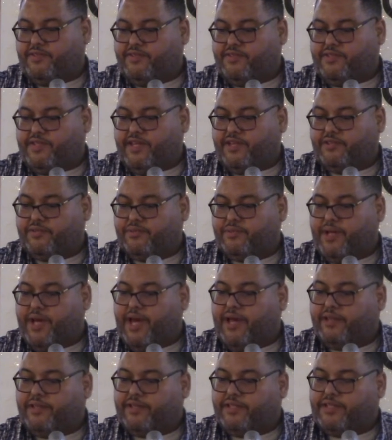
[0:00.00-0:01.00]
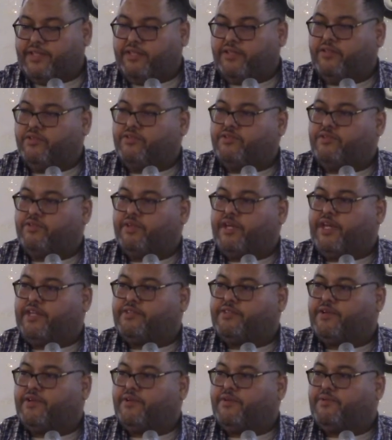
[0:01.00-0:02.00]
sexuality took a
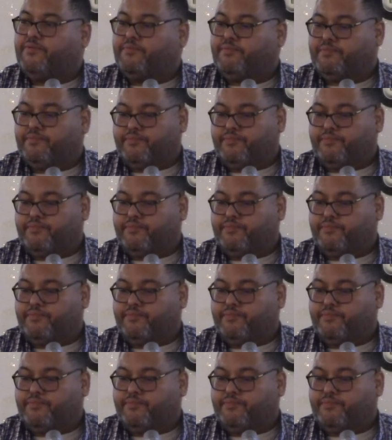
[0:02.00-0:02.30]
turn.